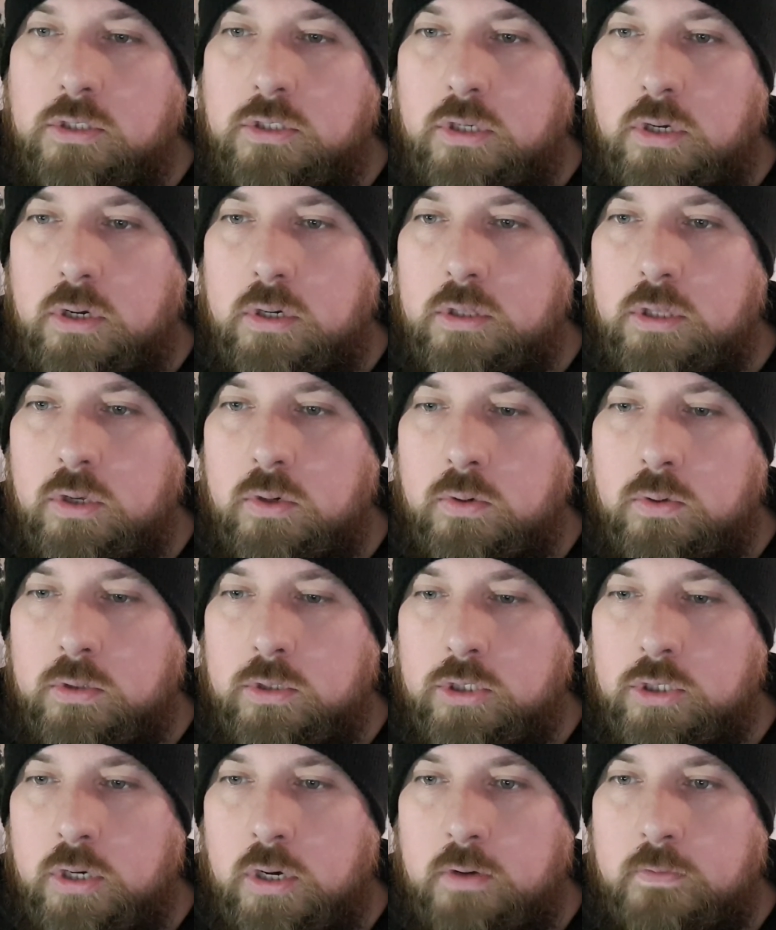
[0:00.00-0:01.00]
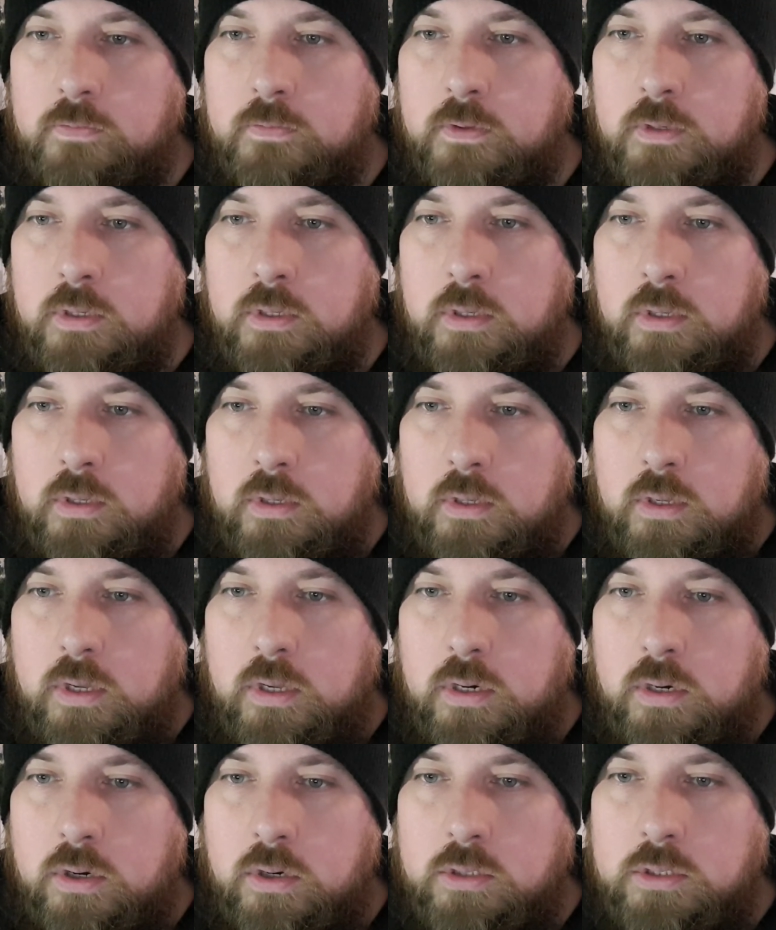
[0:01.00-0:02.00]
I started the auction off
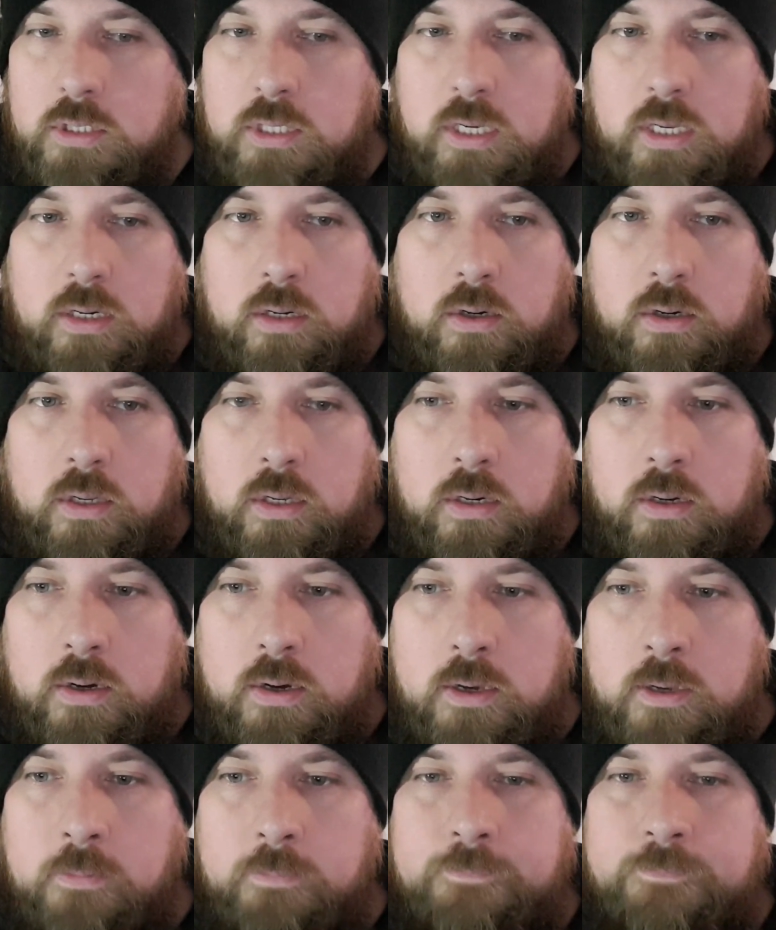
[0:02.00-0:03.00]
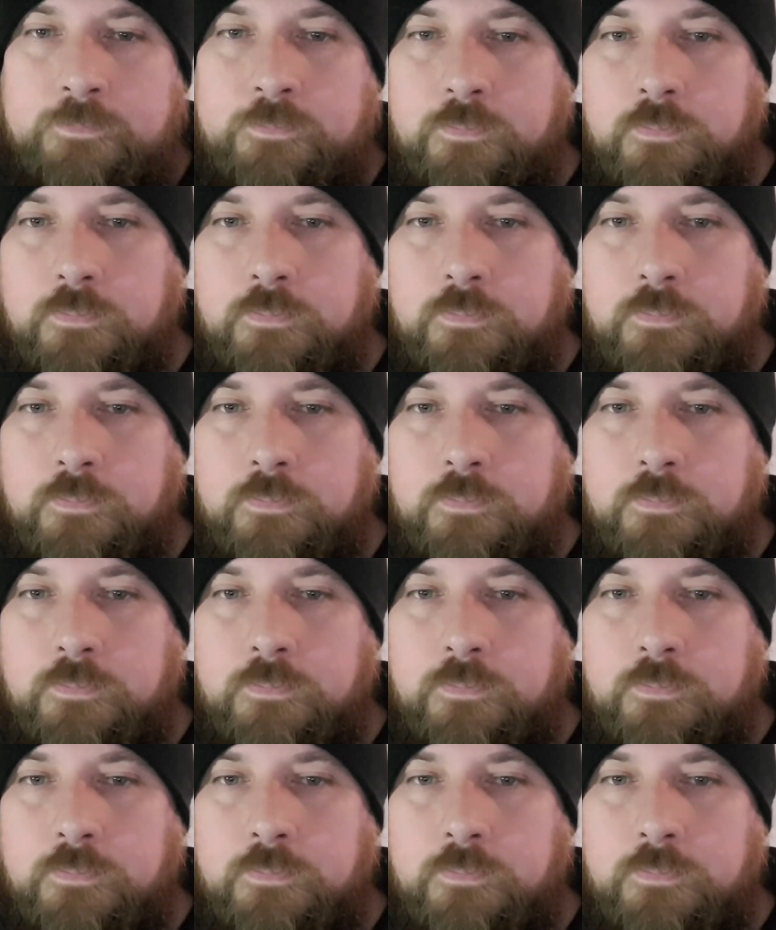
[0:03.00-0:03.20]
at £19.99.